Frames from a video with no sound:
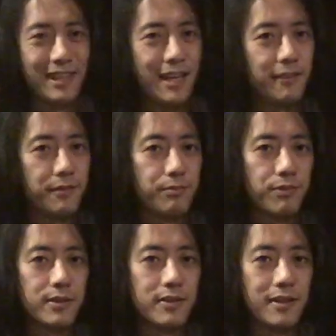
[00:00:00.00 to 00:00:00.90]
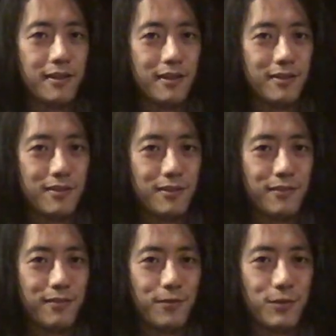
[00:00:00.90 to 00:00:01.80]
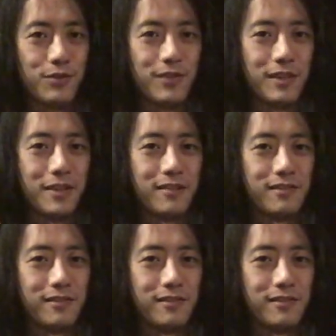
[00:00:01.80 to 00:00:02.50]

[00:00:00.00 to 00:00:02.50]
can't even press down that first finger.